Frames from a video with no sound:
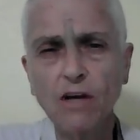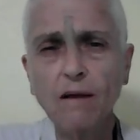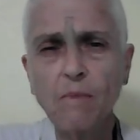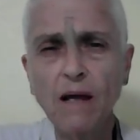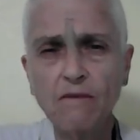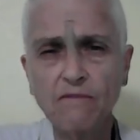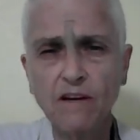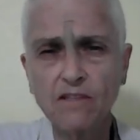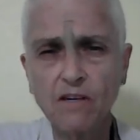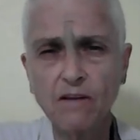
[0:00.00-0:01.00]

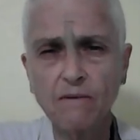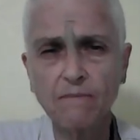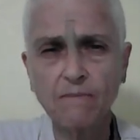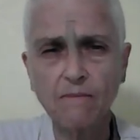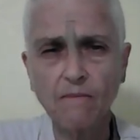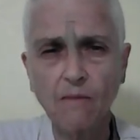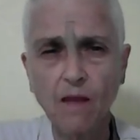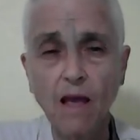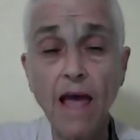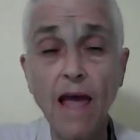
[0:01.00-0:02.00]
unmanifested
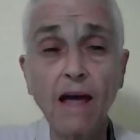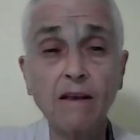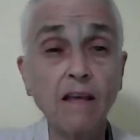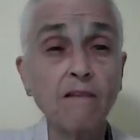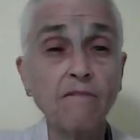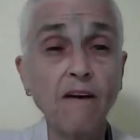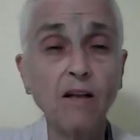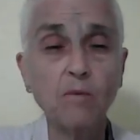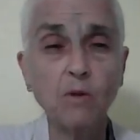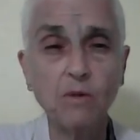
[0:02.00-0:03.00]
and
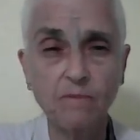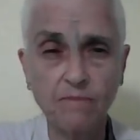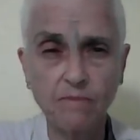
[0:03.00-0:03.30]
infallible,